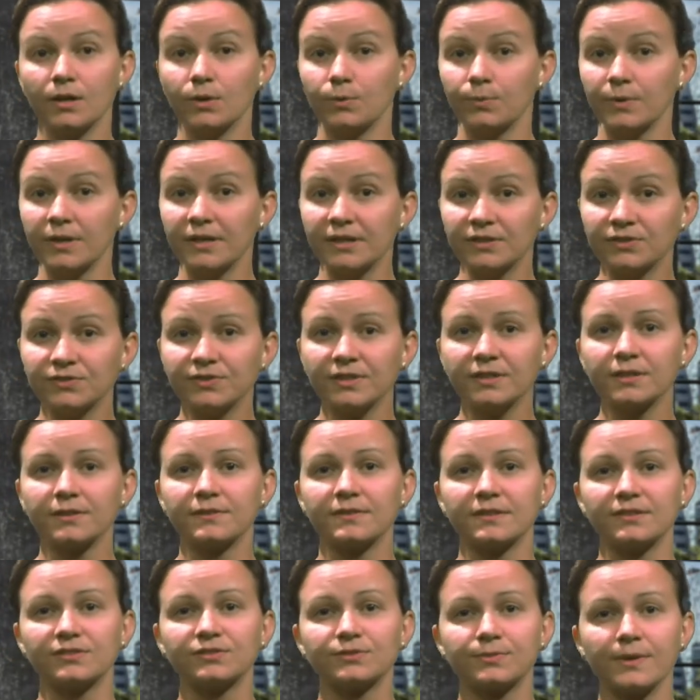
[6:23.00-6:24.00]
We consider
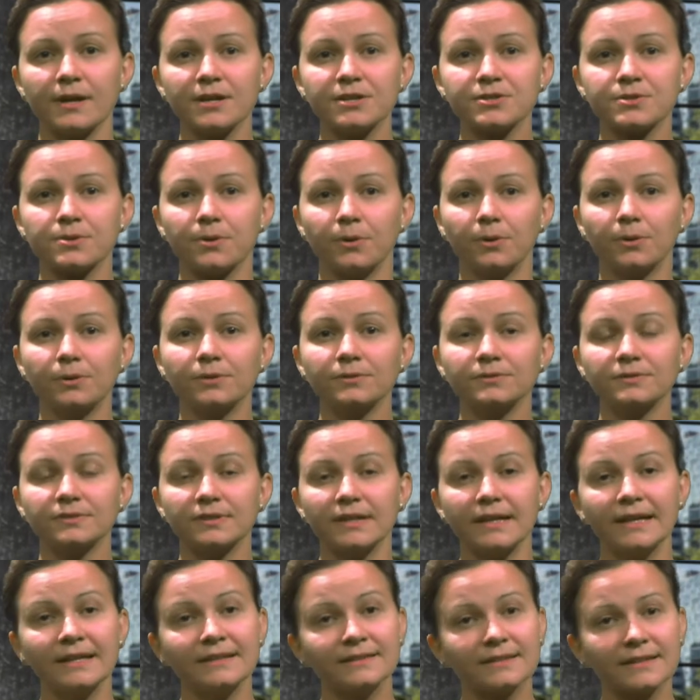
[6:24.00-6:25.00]
this threshold
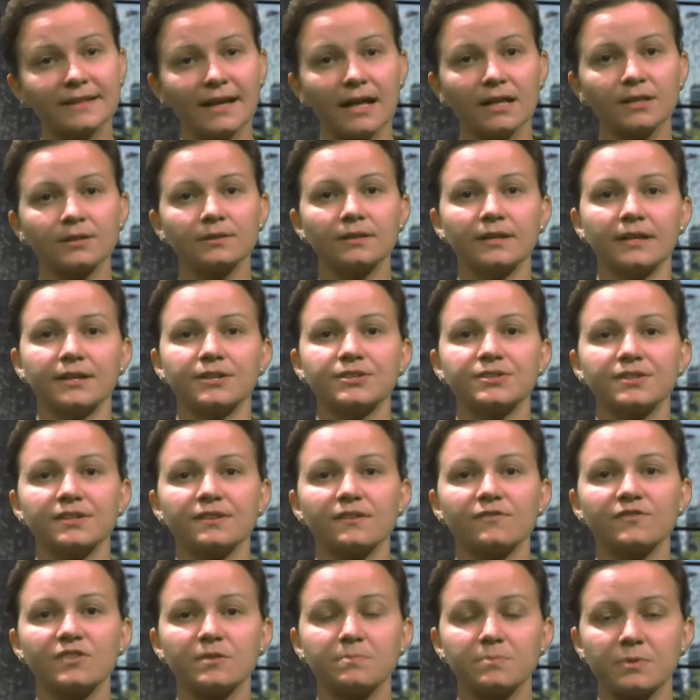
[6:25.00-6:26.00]
in the calculation
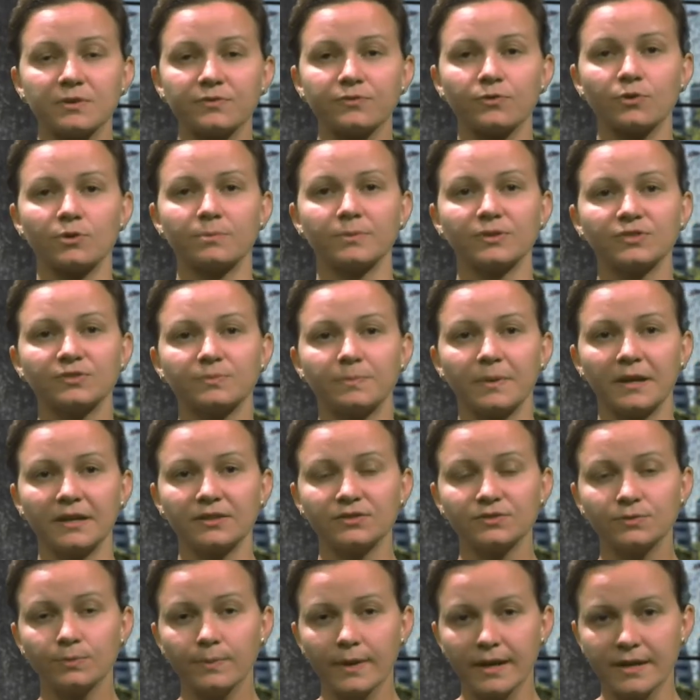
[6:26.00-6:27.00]
of the
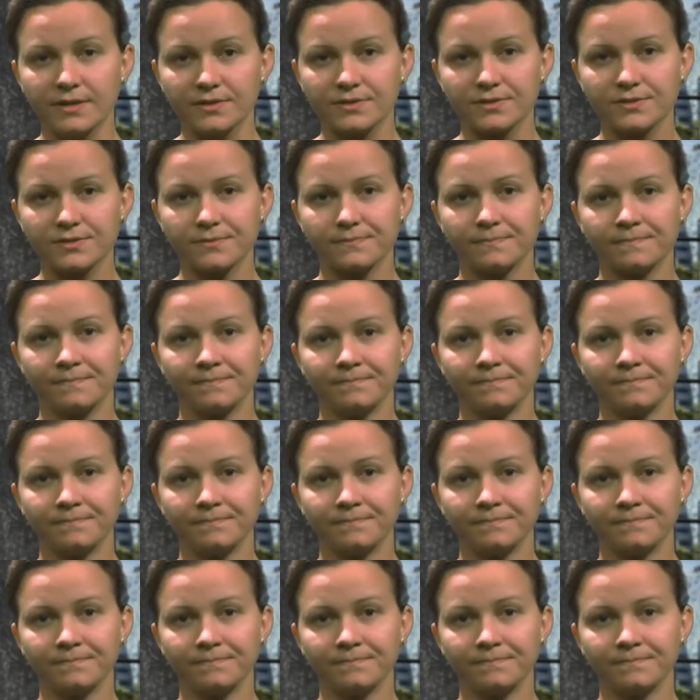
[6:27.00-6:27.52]
performance-based weights.